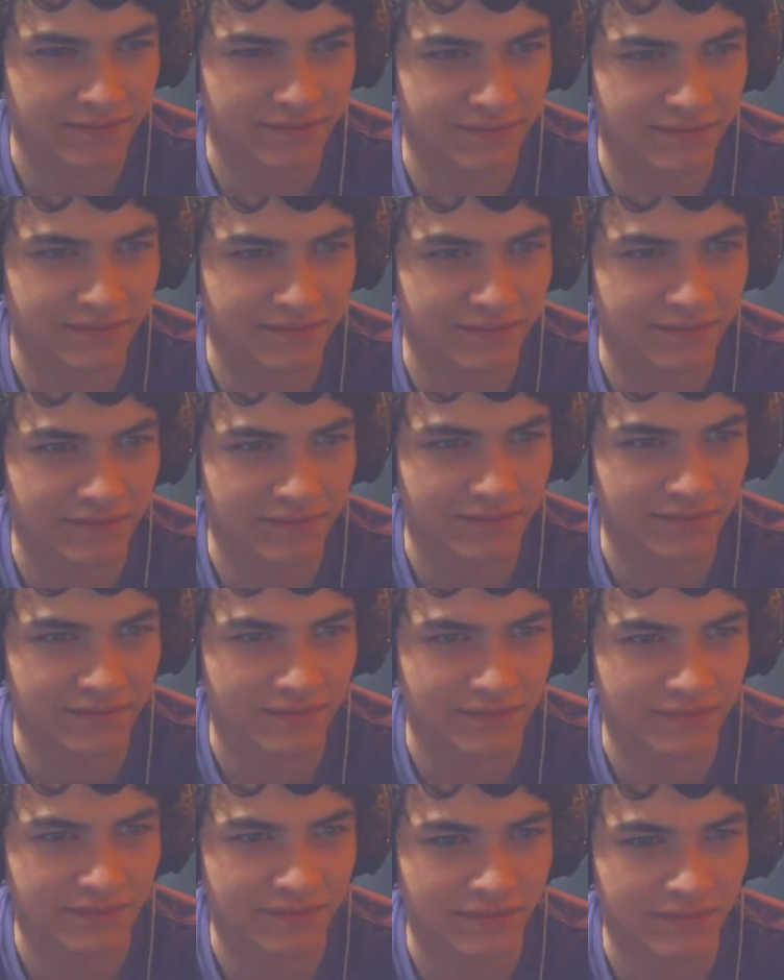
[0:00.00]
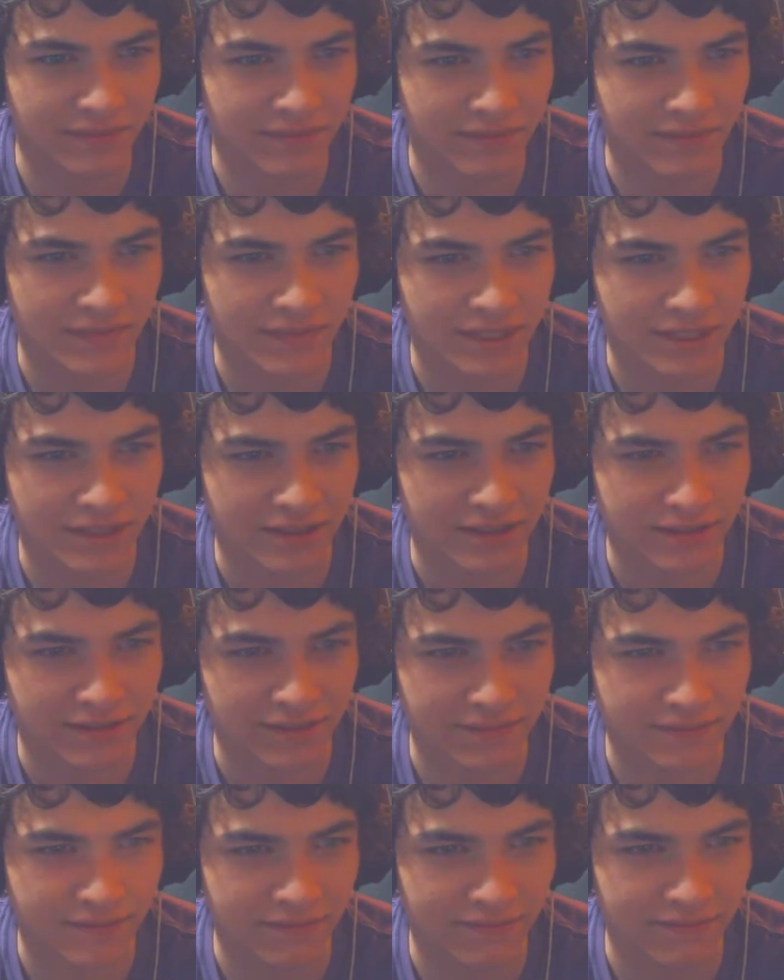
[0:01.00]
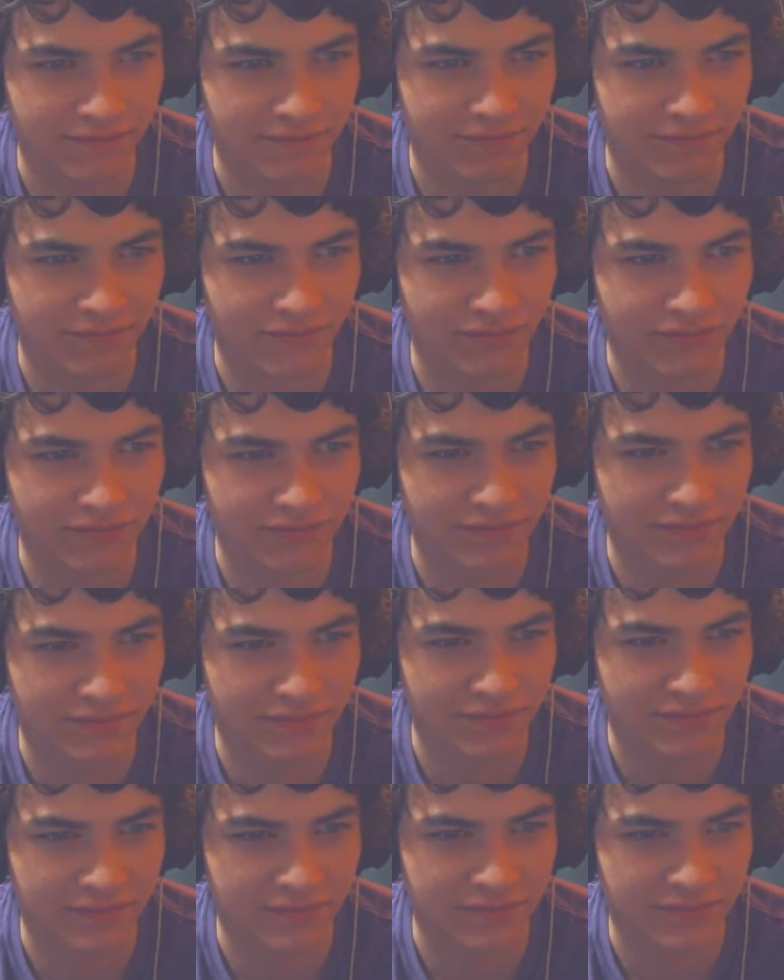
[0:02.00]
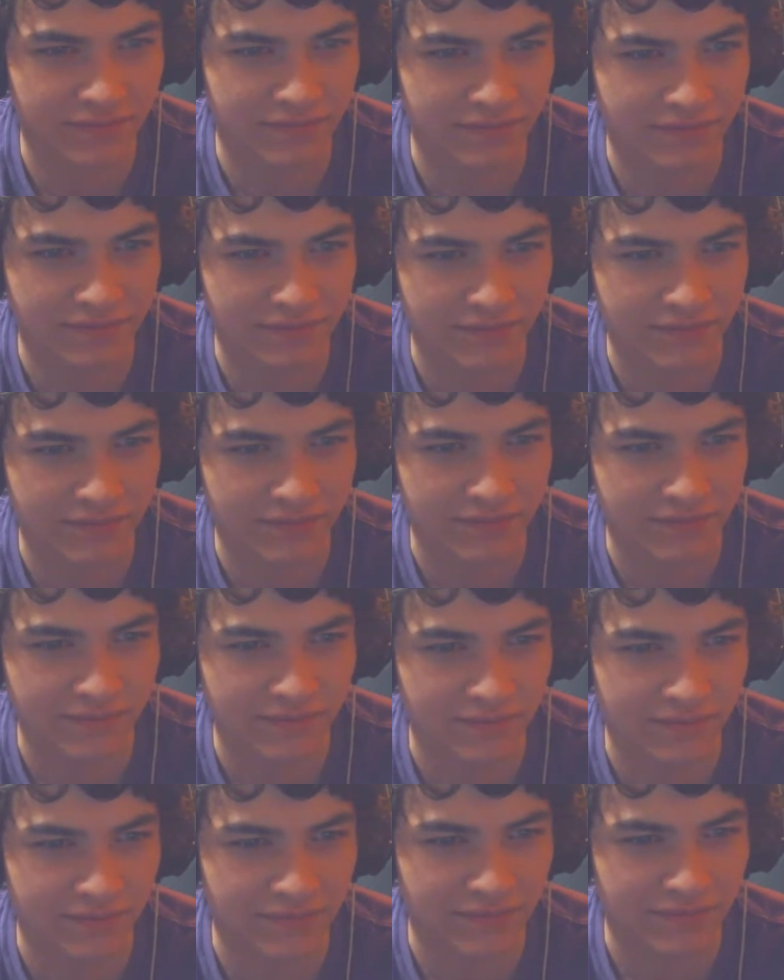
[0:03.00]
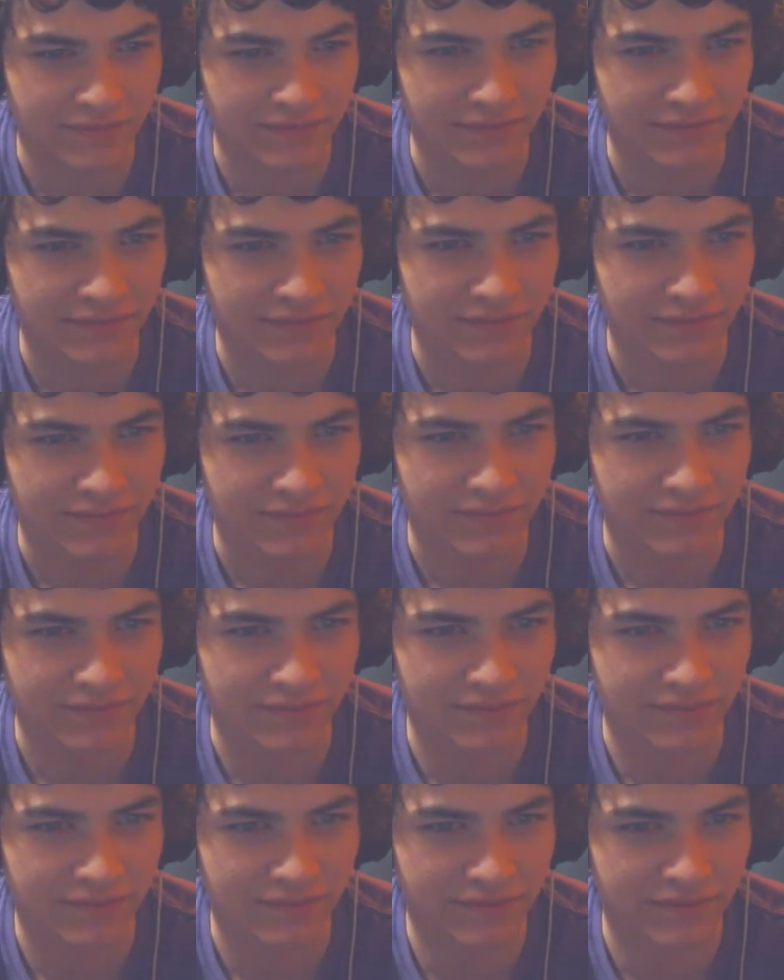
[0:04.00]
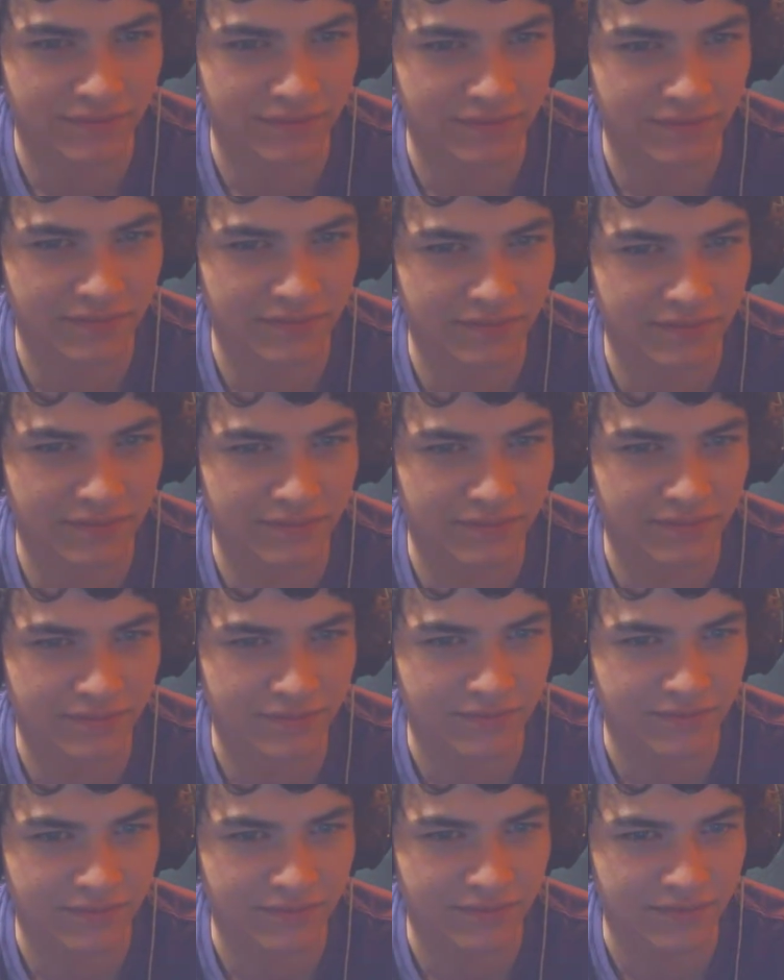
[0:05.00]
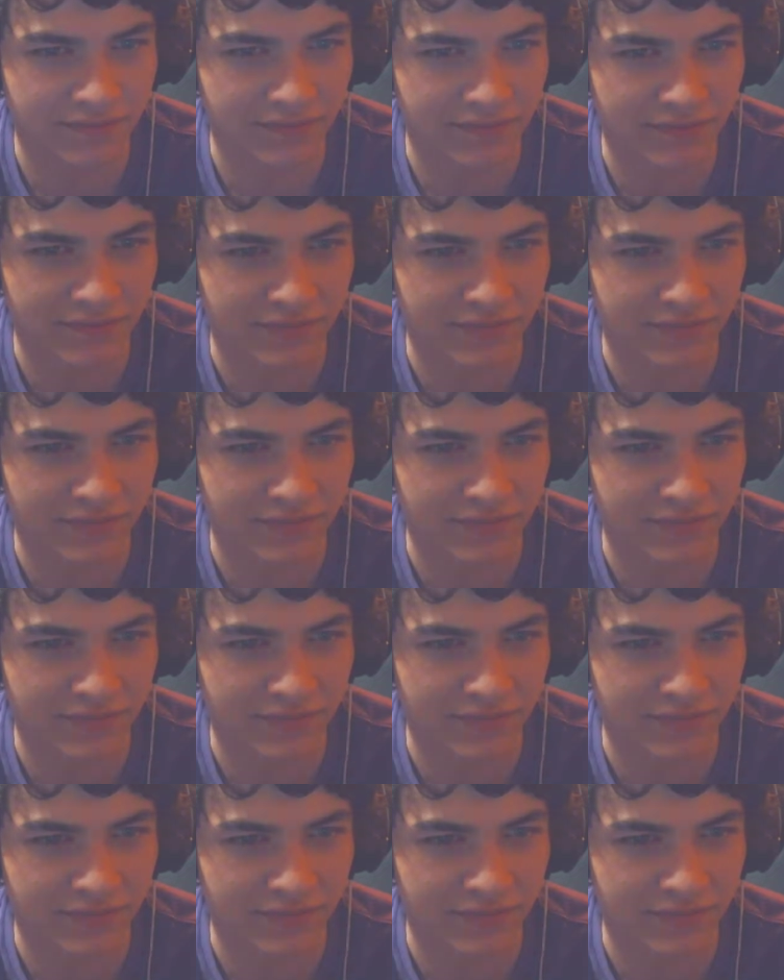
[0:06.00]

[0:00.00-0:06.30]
(silence)